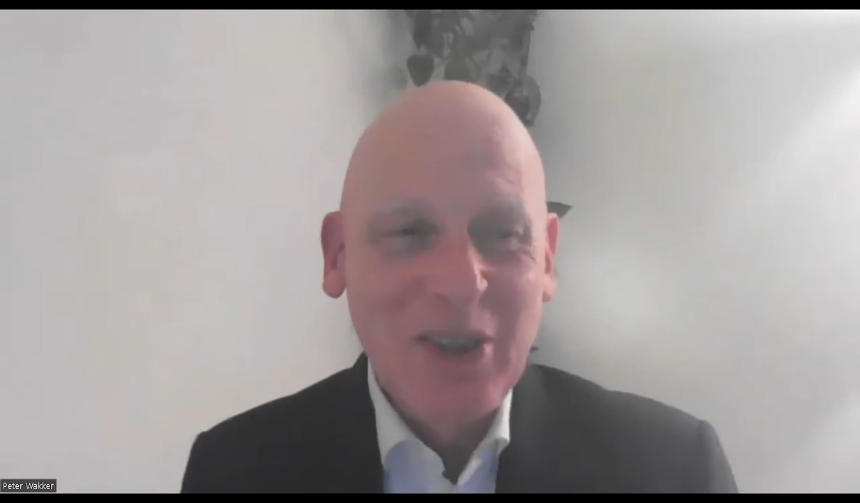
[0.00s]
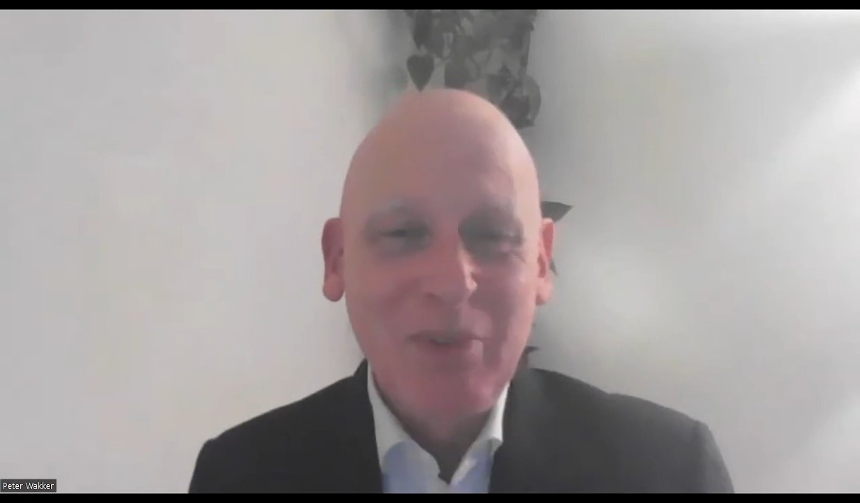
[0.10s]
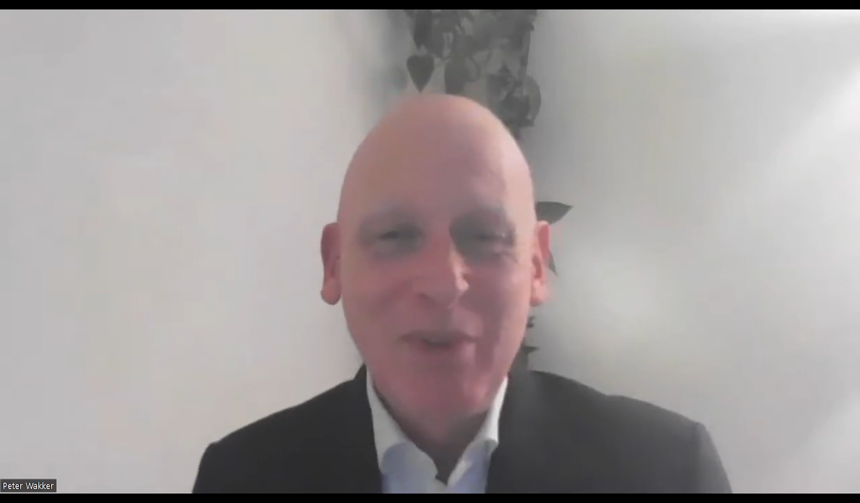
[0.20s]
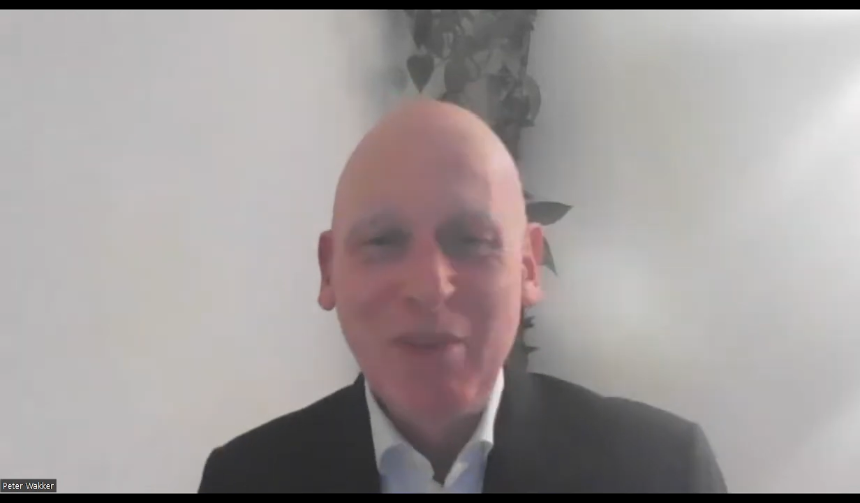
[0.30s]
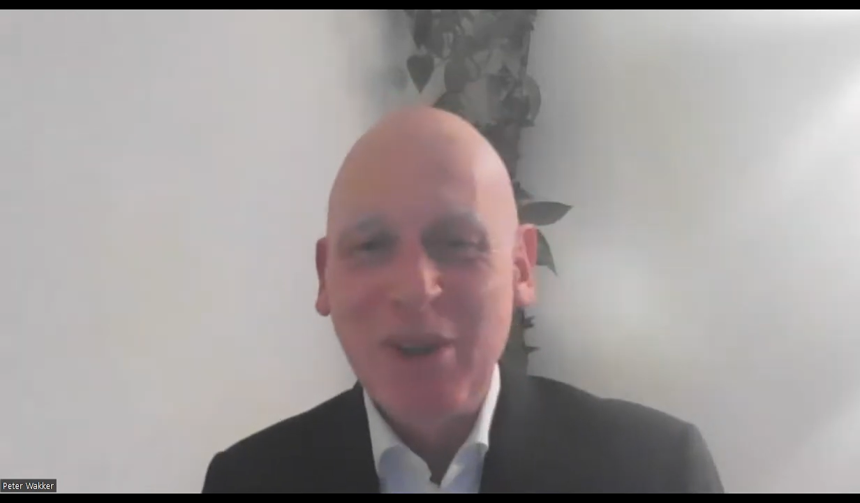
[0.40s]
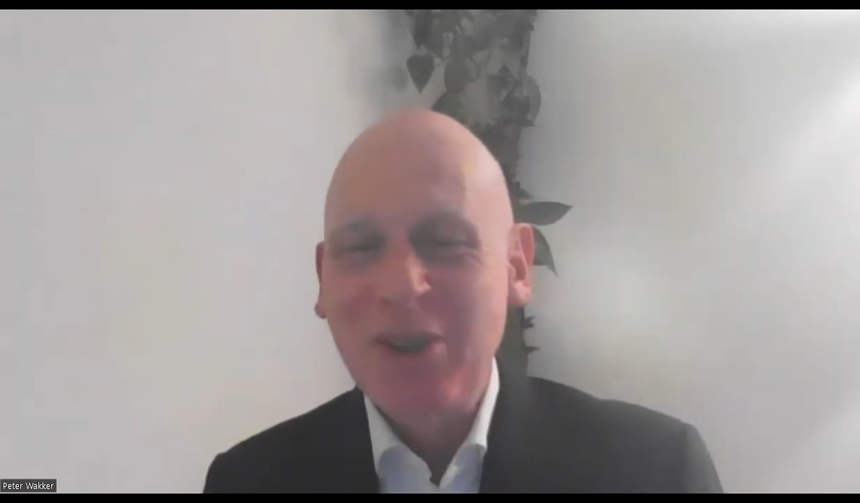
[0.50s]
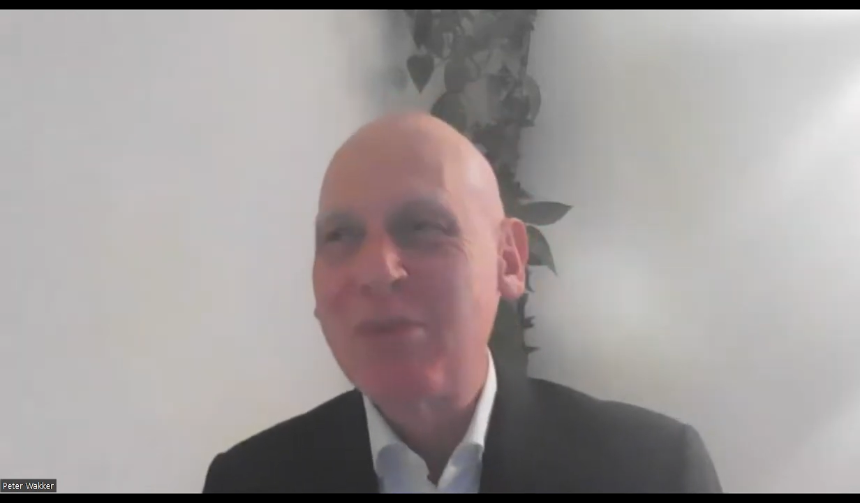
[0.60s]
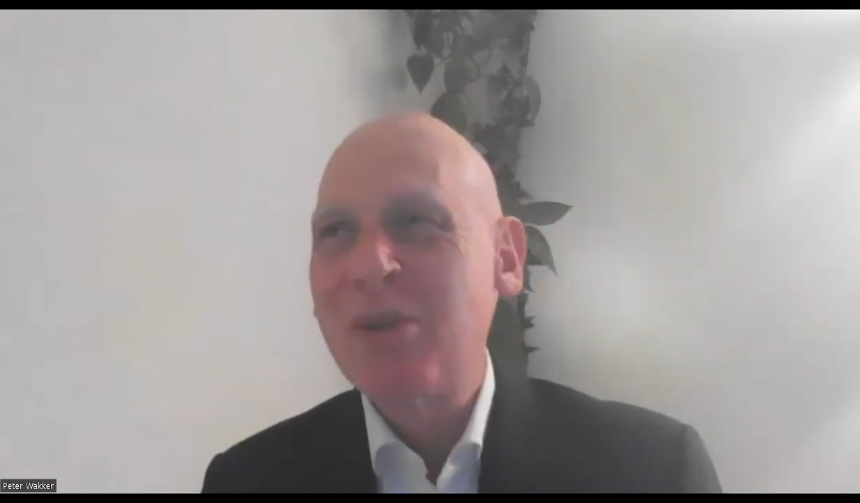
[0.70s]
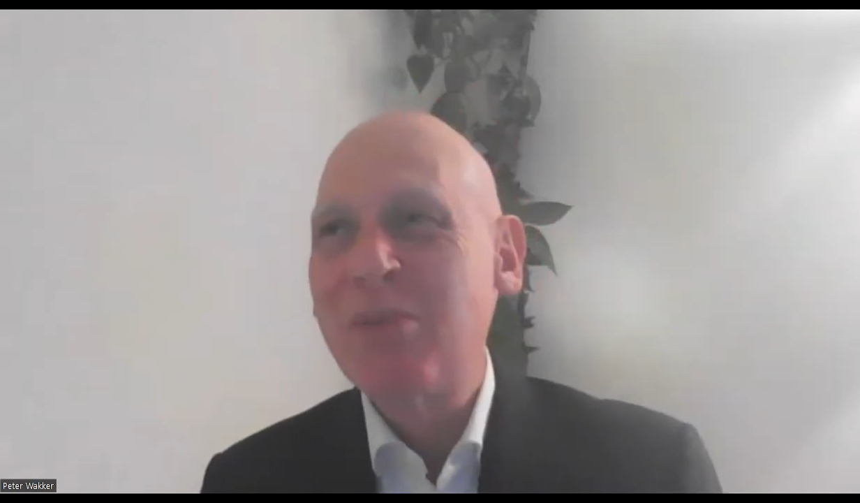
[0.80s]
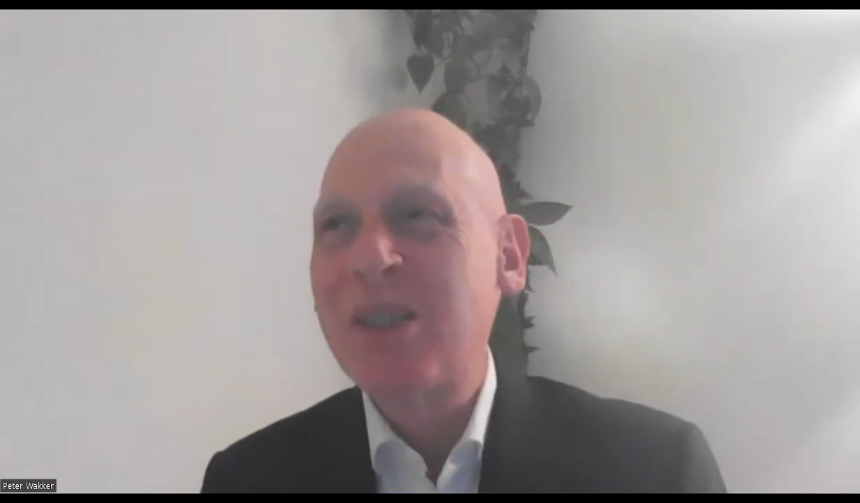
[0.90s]
so maybe I should
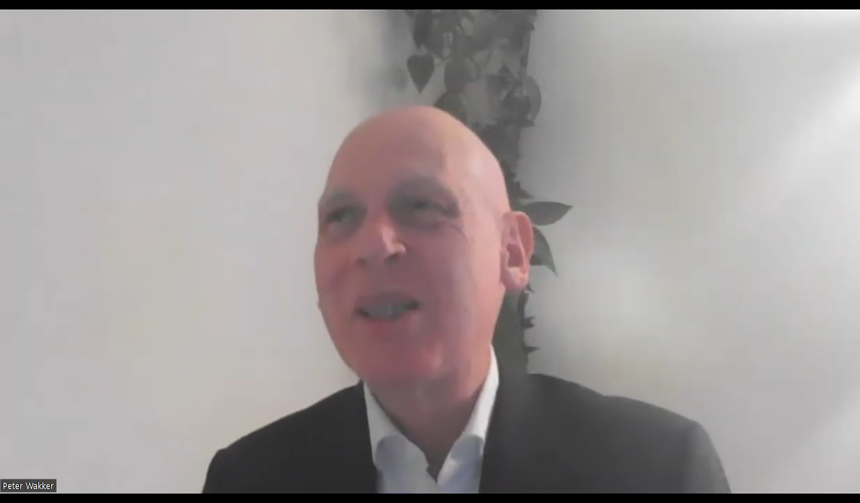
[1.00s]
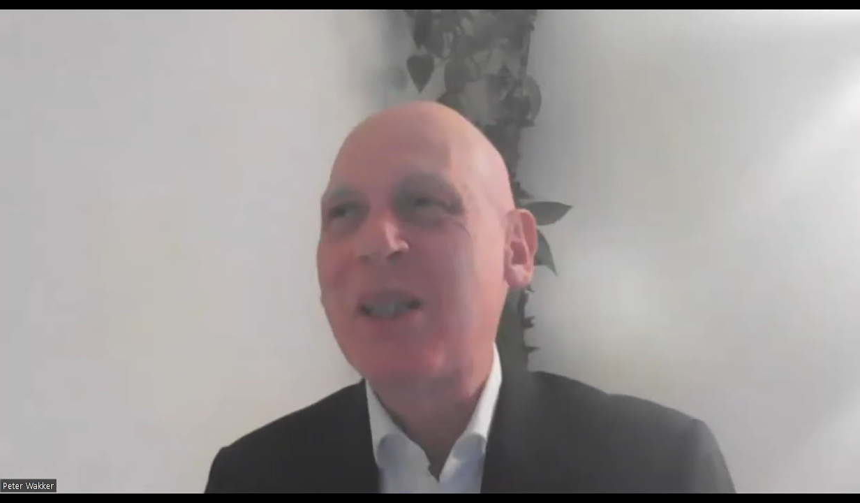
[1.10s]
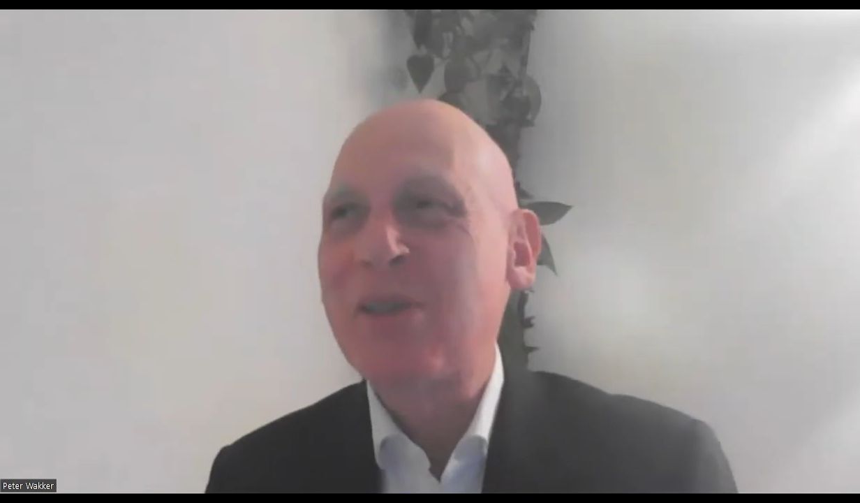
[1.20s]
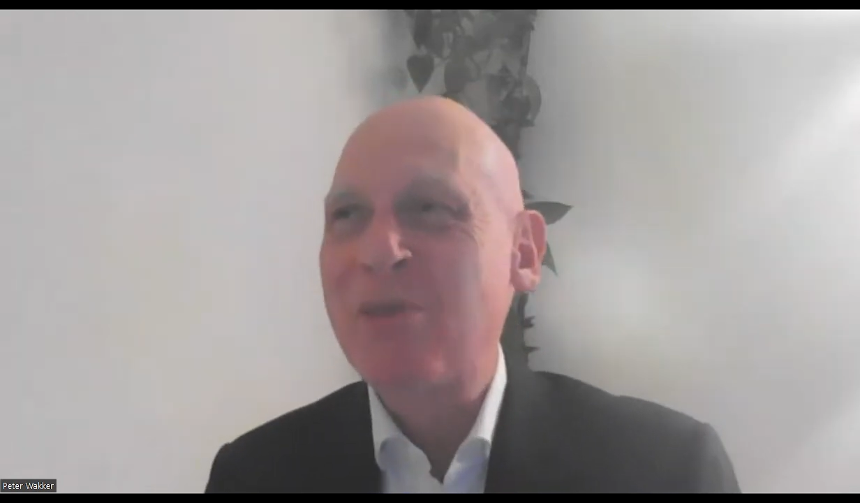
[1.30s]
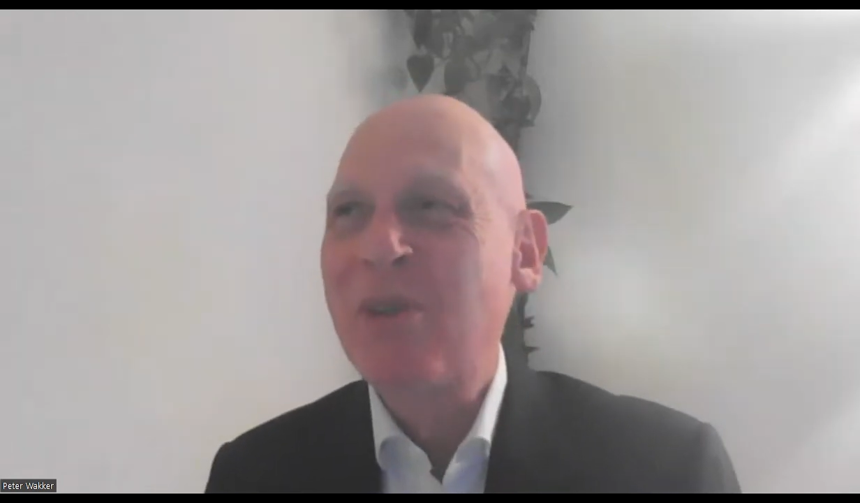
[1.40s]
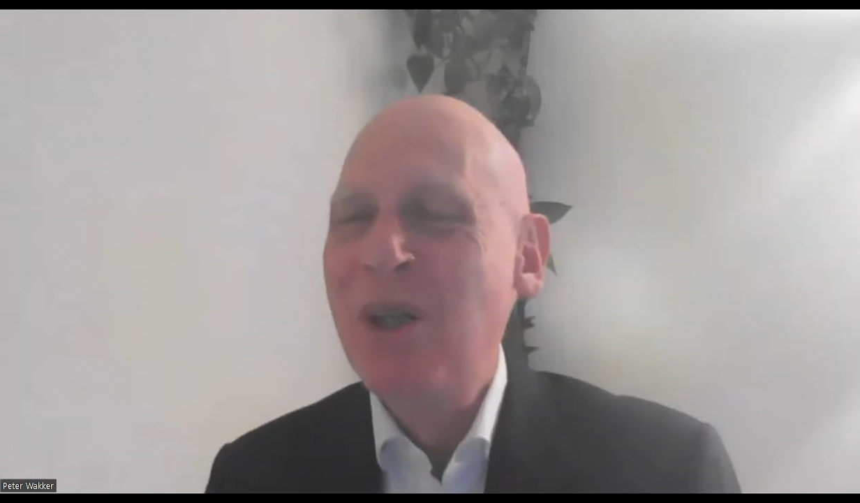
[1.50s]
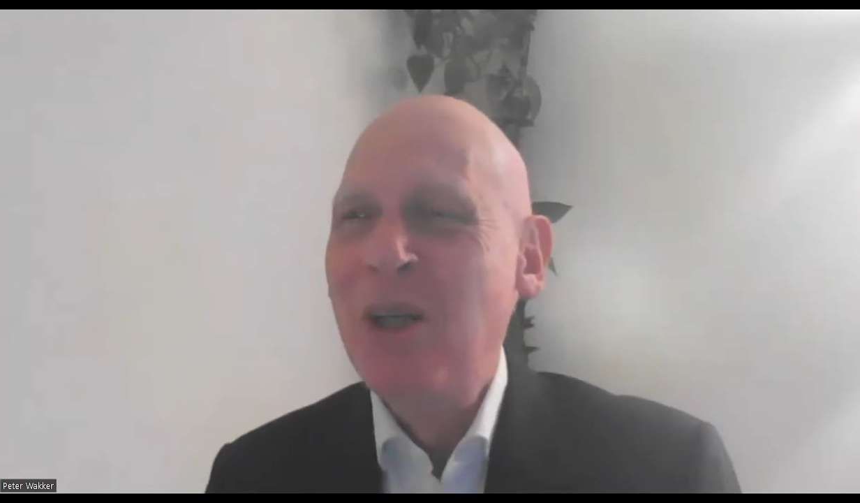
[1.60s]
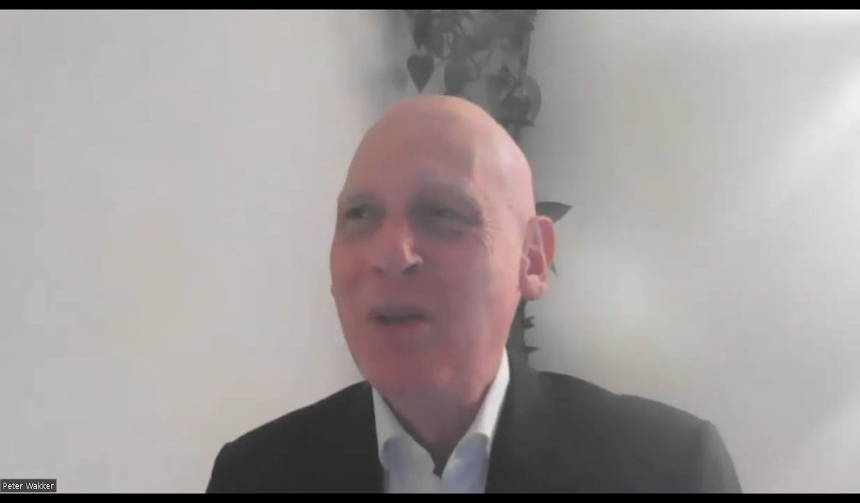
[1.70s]
be a bit careful.